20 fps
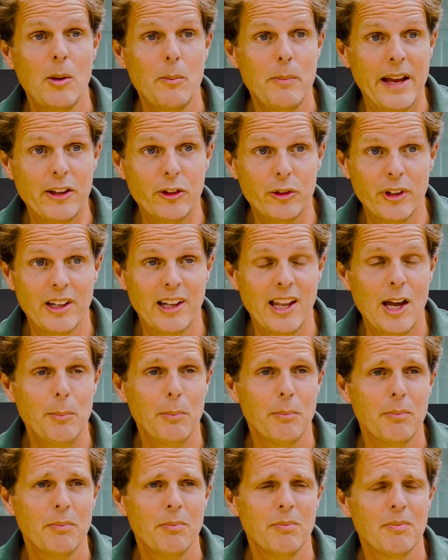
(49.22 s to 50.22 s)
battery lab
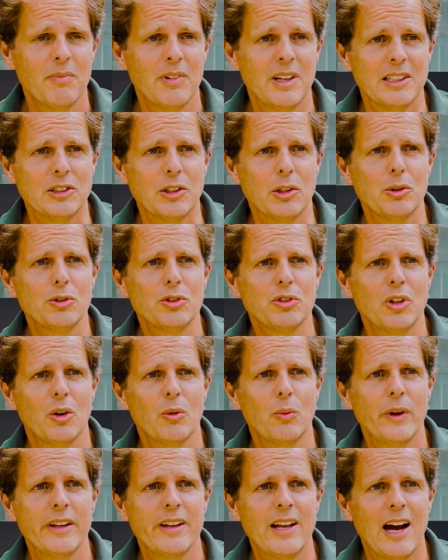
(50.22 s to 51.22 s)
and also
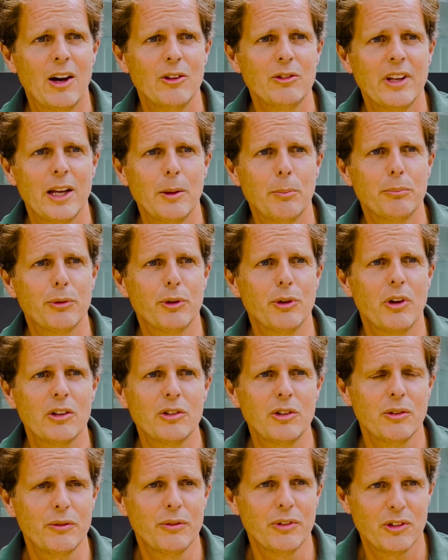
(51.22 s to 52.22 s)
without a
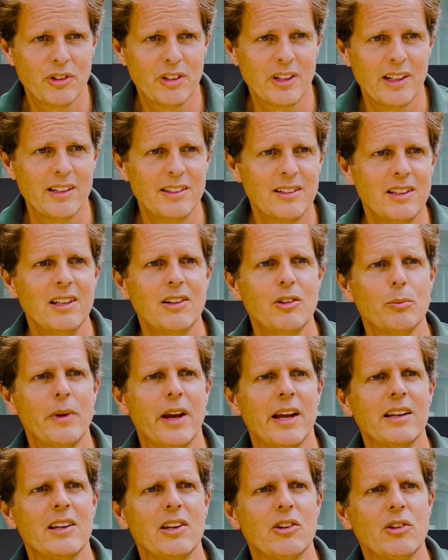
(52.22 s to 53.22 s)
production facility to
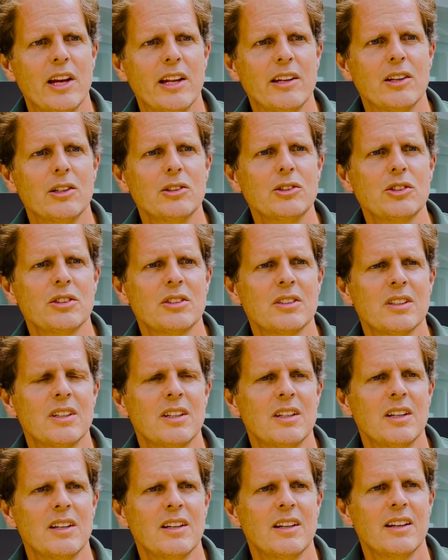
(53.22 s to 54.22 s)
make these anodes.
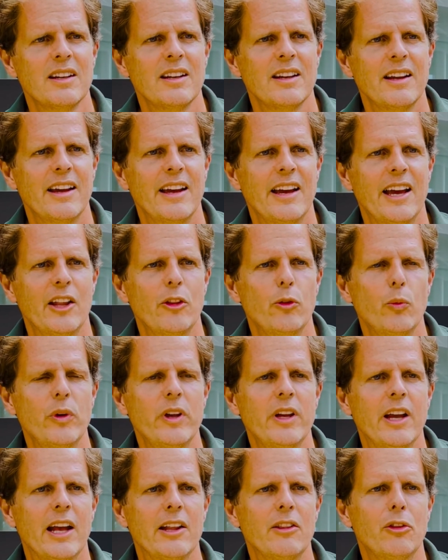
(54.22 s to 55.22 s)
And
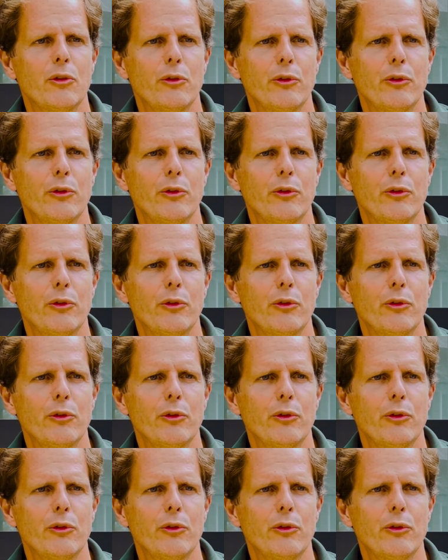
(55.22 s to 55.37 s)
we had